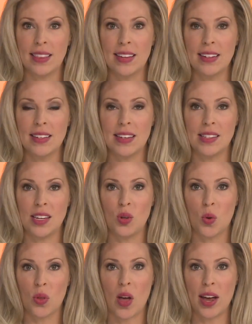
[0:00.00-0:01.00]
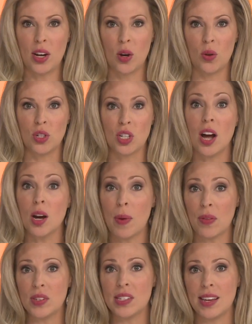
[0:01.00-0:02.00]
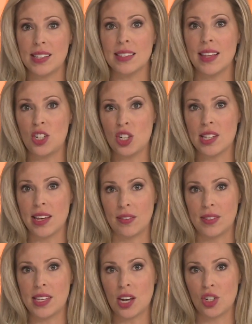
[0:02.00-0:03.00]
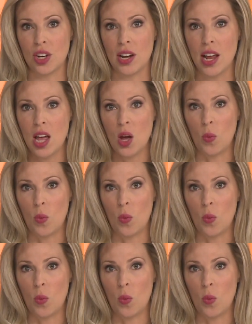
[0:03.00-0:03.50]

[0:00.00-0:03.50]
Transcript: Little is in North Idaho to talk about the state's legislative session.